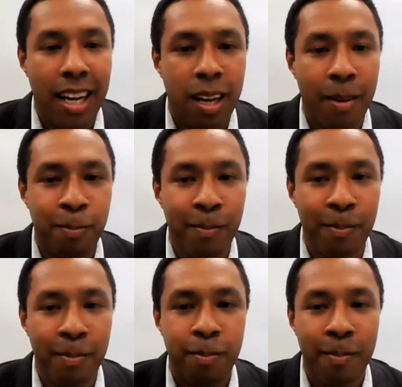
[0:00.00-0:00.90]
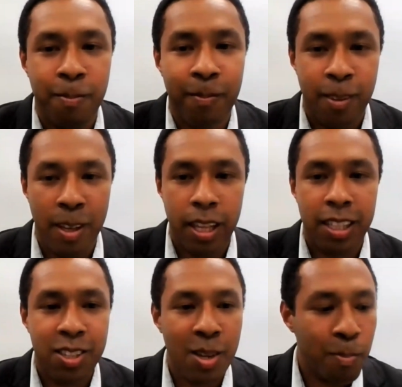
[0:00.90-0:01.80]

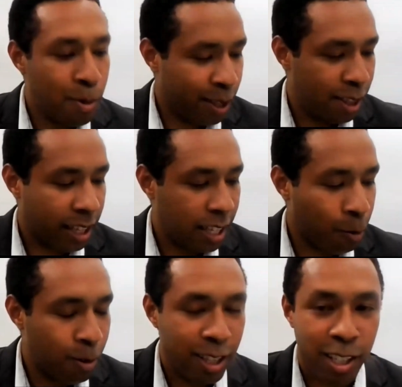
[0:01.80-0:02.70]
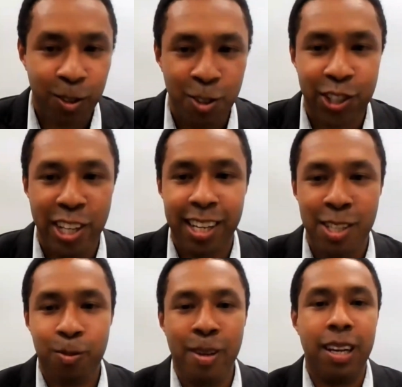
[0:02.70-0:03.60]
That is a point that I wanted to share
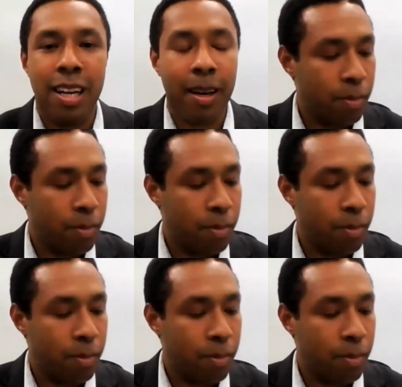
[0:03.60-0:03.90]
as well.